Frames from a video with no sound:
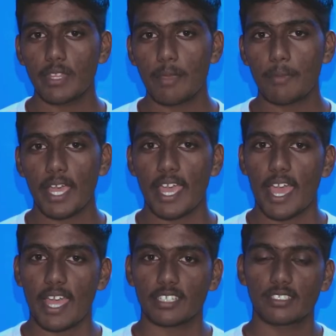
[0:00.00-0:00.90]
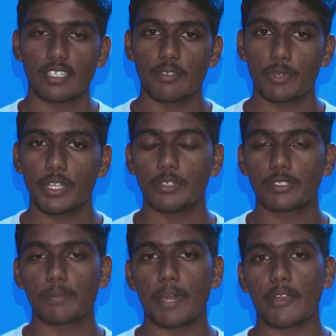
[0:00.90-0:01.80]
they might actually
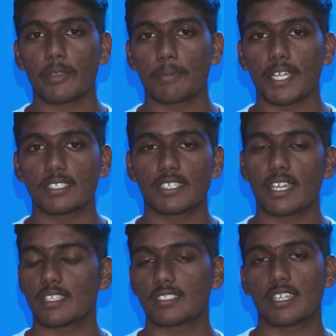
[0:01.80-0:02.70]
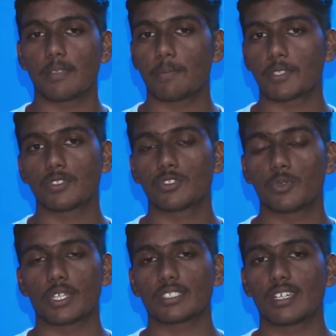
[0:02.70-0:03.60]
reduce the battery capacity and say the Pixel
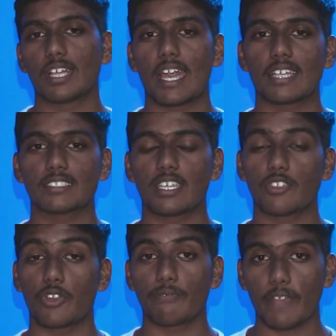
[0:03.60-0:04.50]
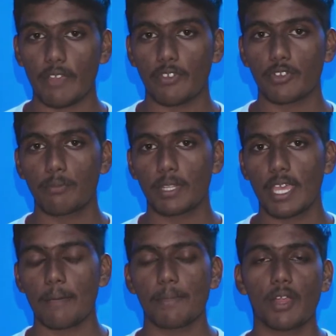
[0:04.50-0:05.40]
2 XL has a 3500
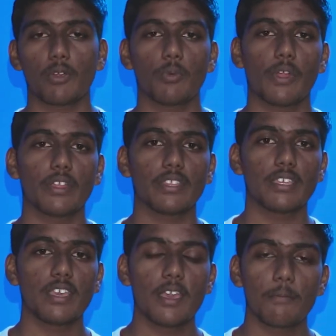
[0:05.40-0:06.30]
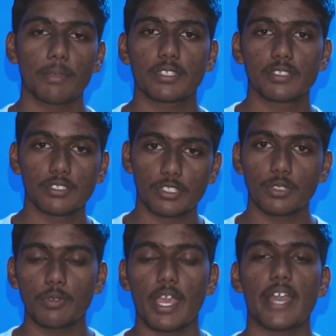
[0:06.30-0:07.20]
mAh where the Pixel
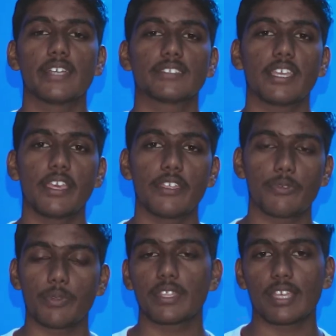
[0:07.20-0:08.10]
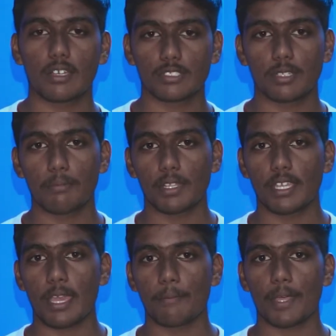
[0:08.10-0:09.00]
2 has a 3000
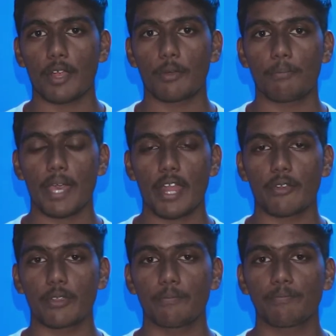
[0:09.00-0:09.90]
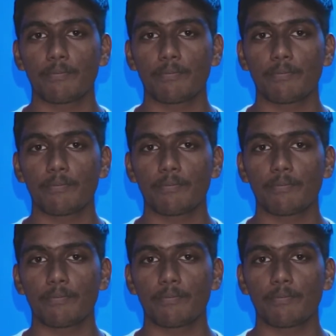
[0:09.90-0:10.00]
mAh battery.